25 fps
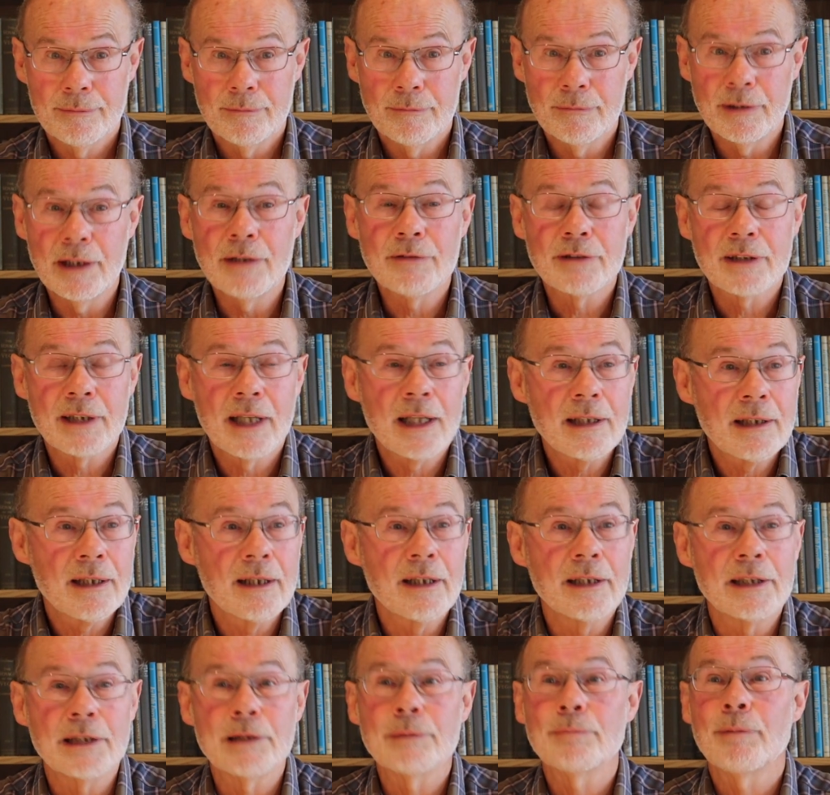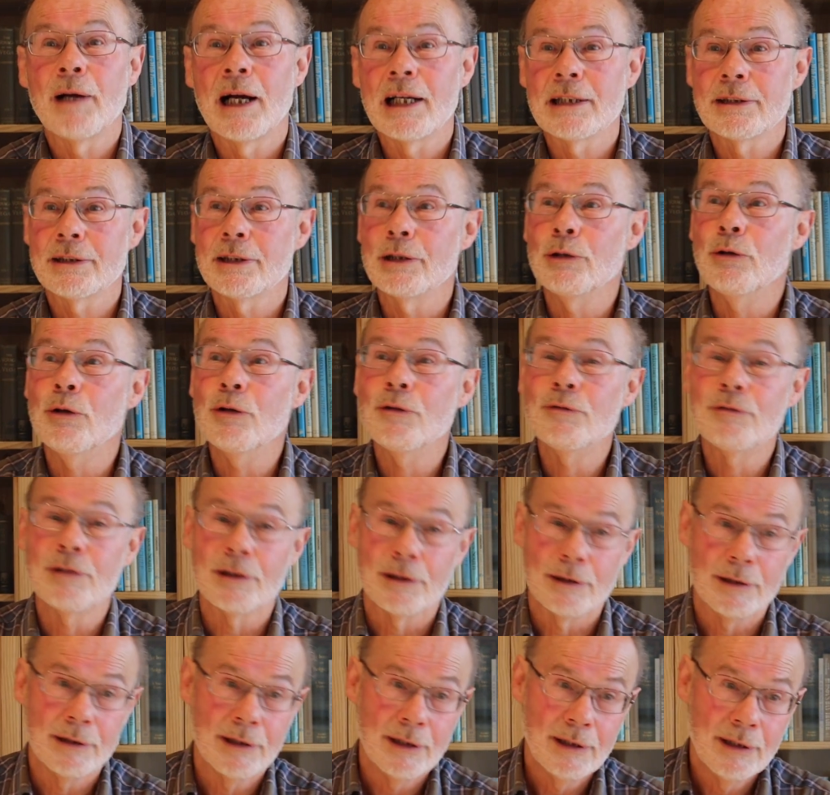We have satellites passing
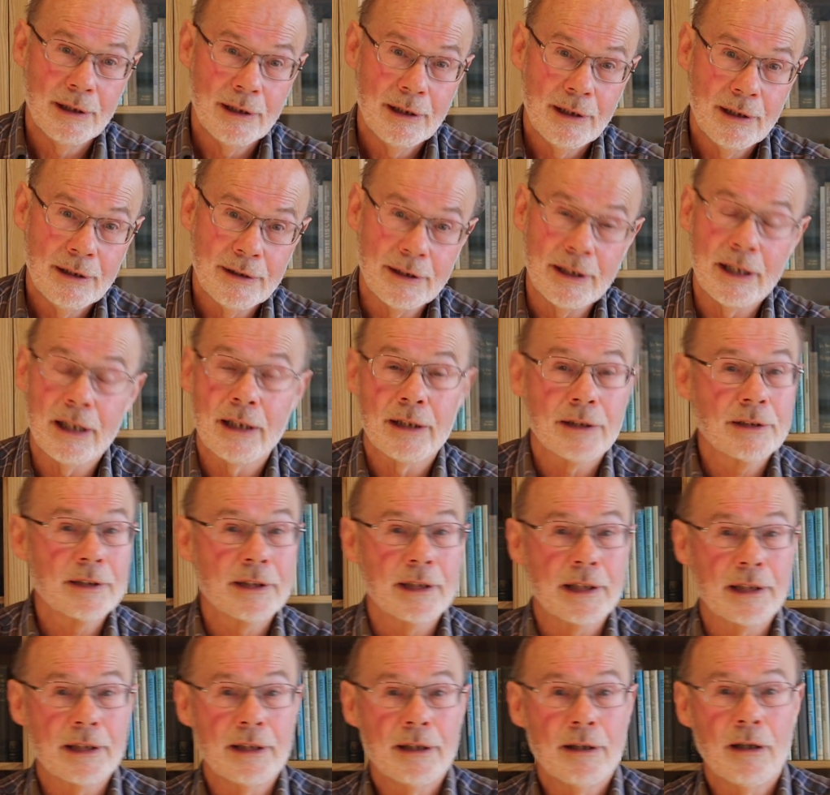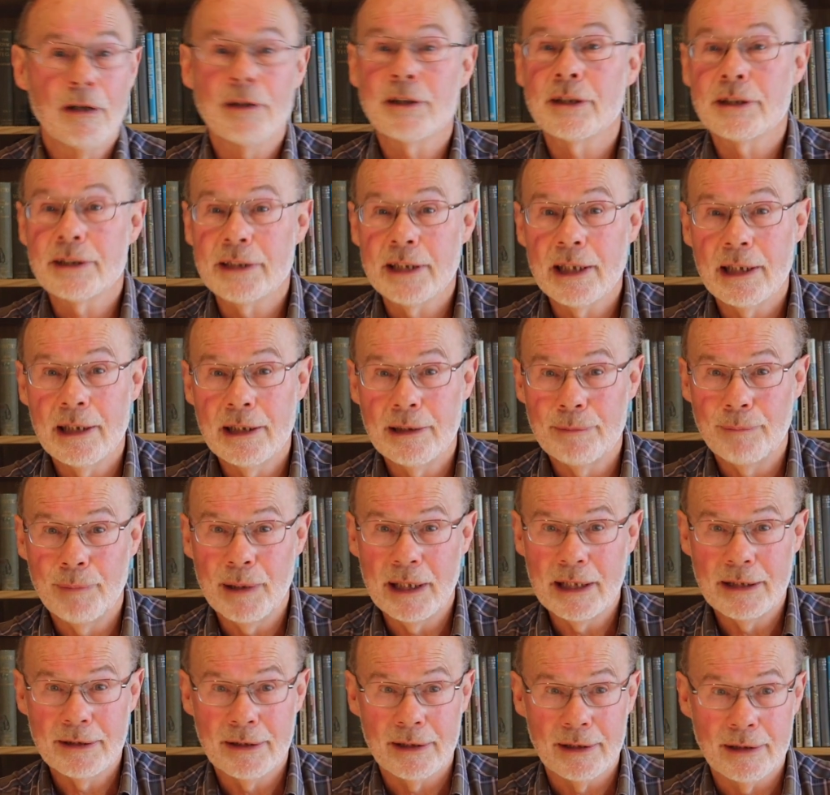over the Arctic on a daily
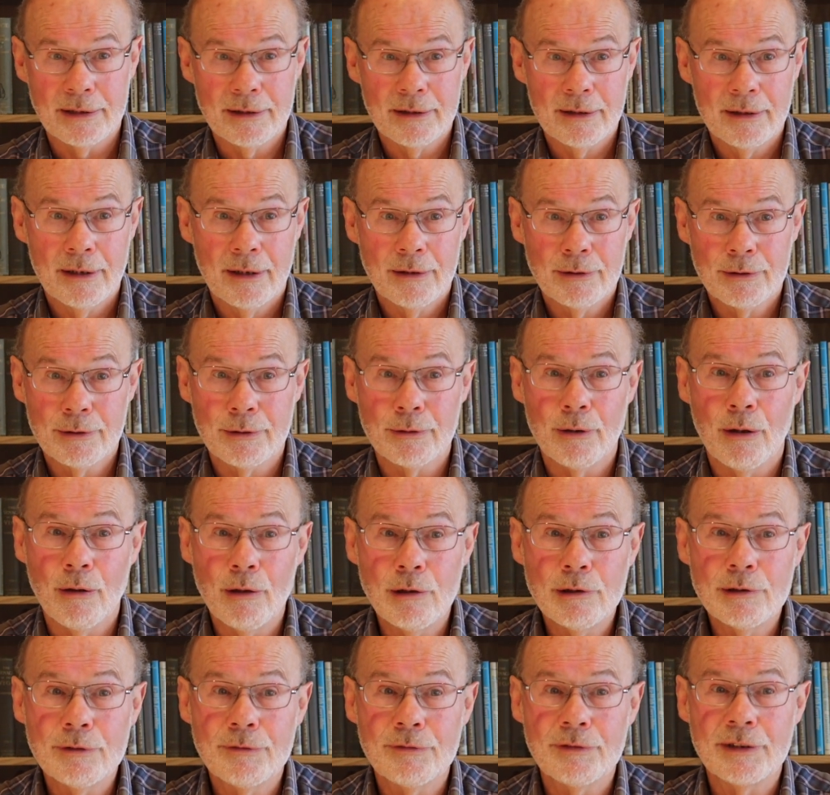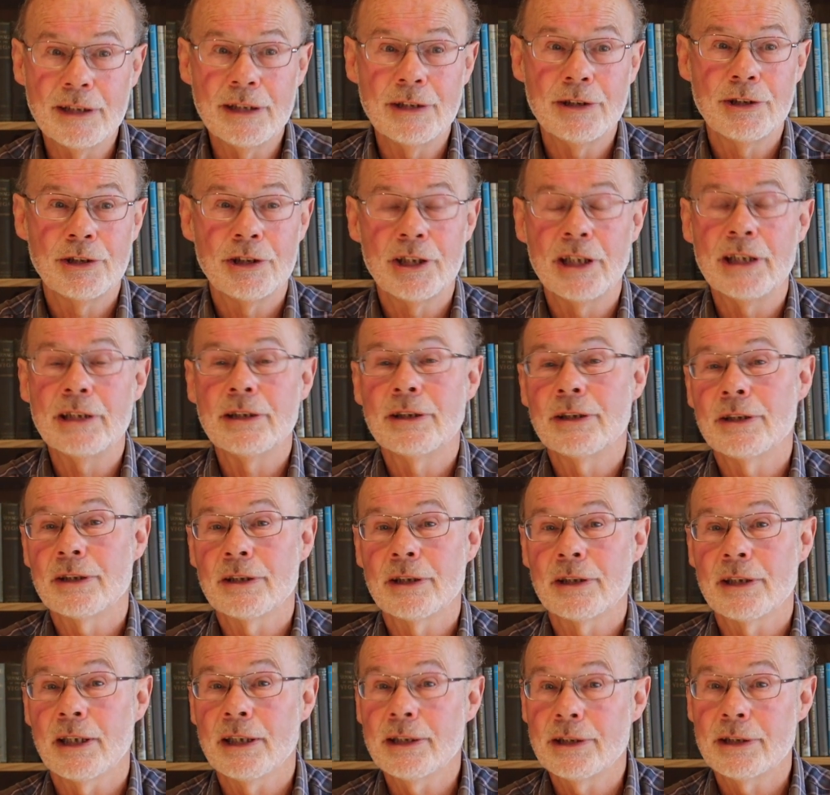basis, so all of these changes
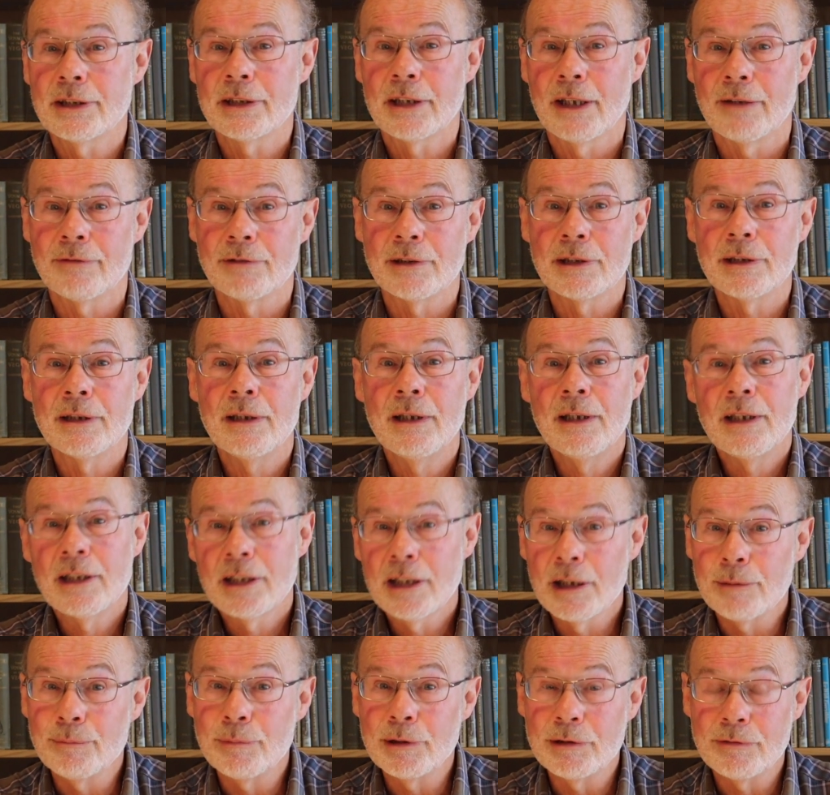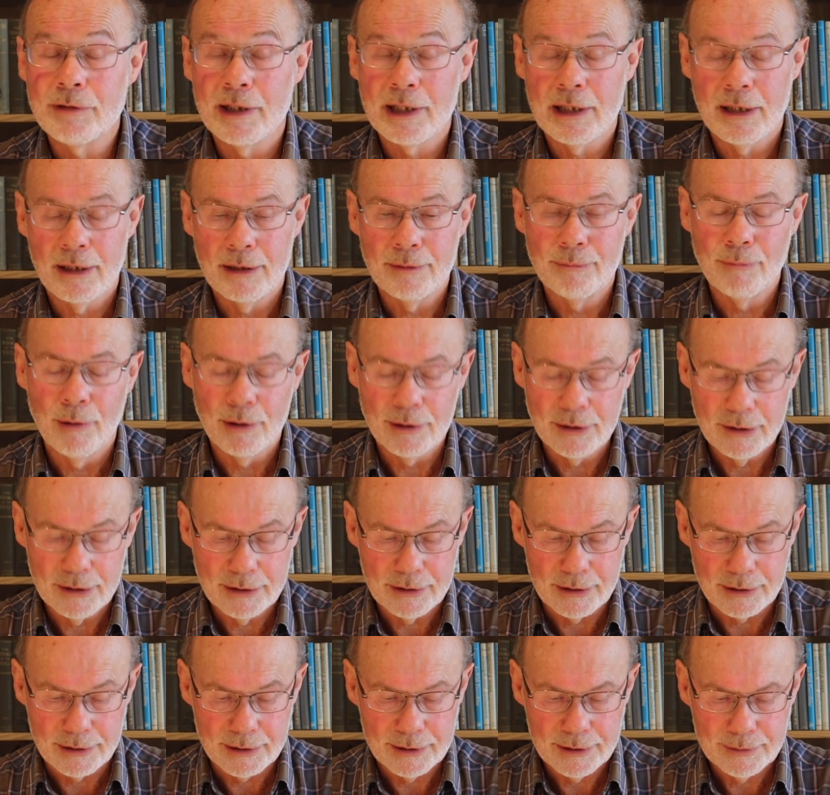in ice cover can be readily
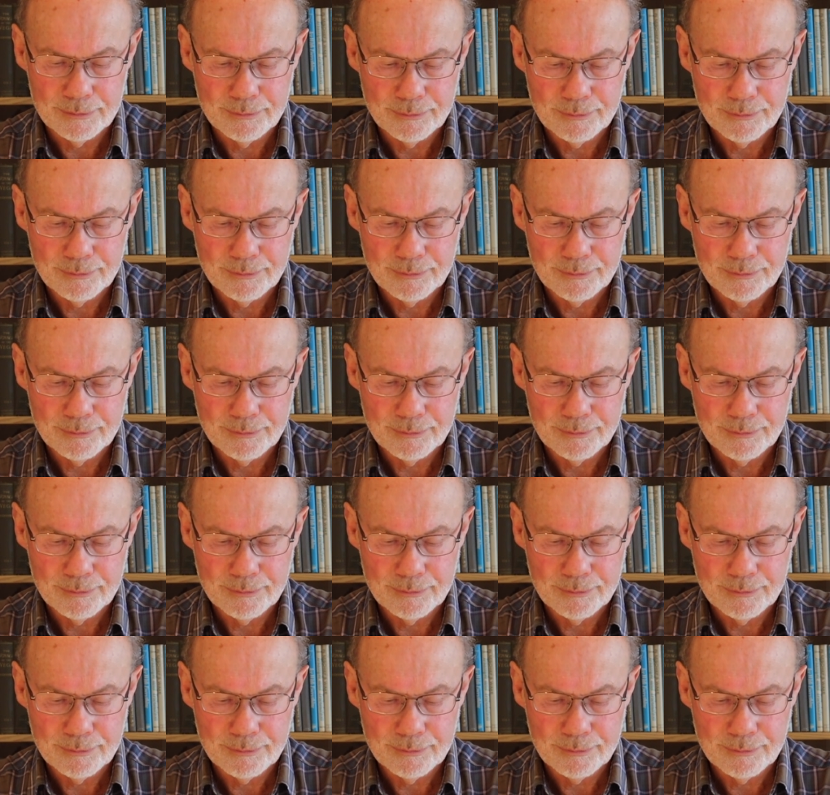monitored.